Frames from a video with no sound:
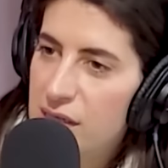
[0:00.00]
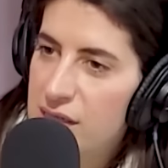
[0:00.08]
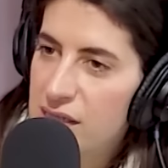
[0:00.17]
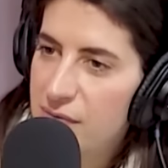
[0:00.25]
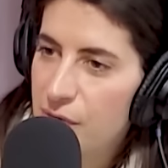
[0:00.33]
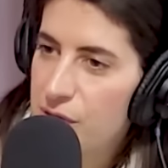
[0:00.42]
is
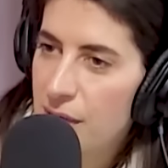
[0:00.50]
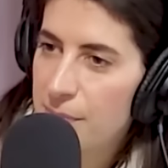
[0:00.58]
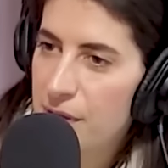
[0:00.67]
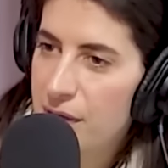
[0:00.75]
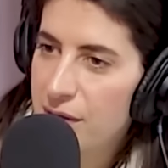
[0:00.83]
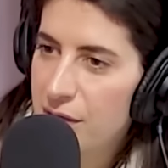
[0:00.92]
this for
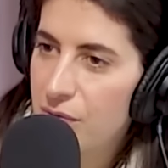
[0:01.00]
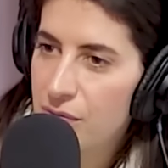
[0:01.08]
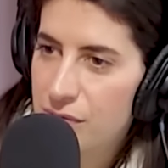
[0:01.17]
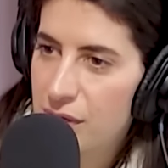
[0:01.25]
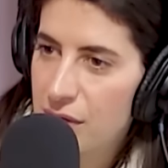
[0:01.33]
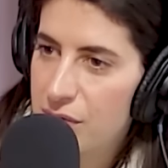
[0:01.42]
something that you
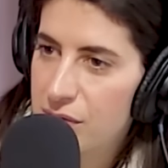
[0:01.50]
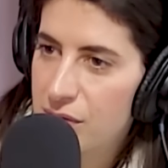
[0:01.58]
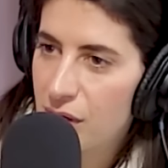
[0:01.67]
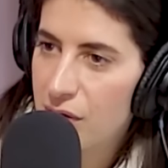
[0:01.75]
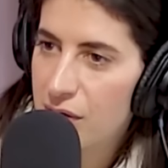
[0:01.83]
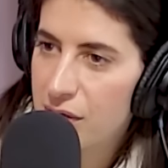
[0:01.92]
that you
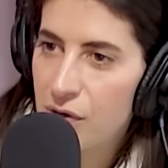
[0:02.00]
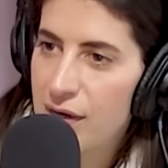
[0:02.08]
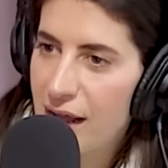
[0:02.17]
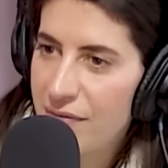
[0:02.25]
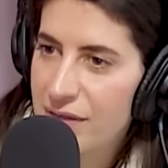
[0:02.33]
started? You didn't have